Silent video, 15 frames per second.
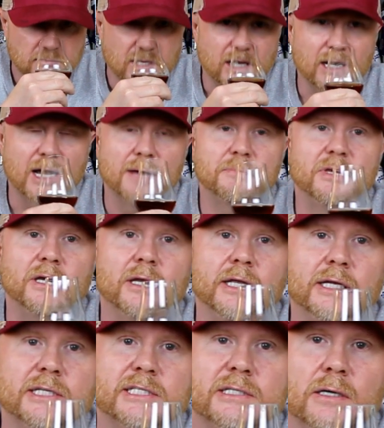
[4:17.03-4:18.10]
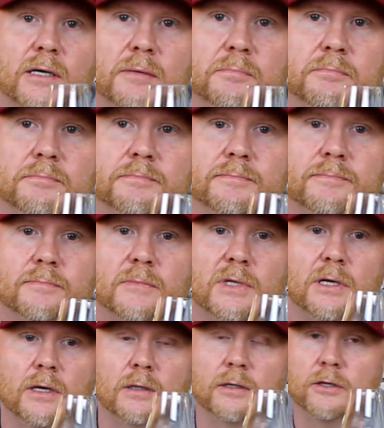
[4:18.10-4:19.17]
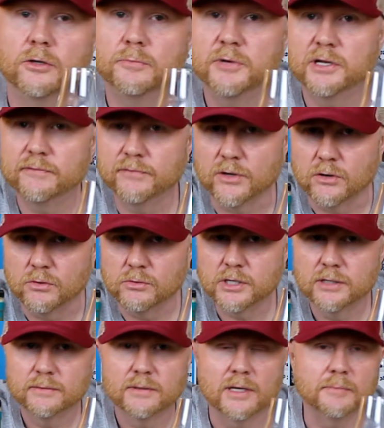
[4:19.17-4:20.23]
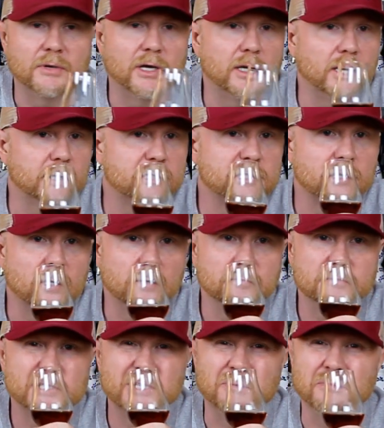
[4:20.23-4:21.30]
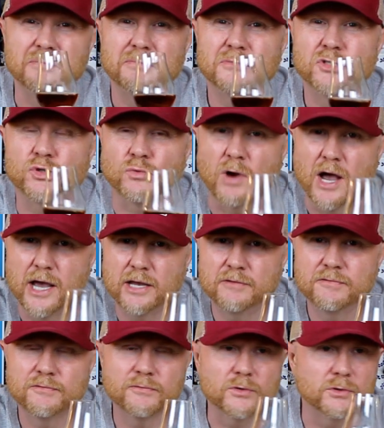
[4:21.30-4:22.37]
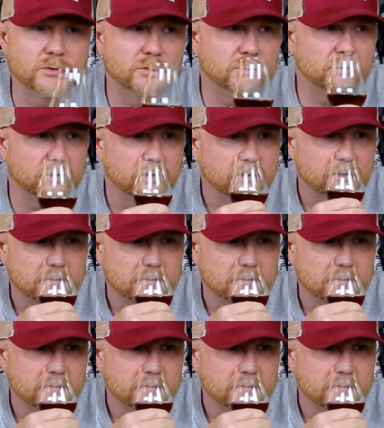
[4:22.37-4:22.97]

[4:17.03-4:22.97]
And I'm getting a little bit of oak. I'm getting some dried fruit.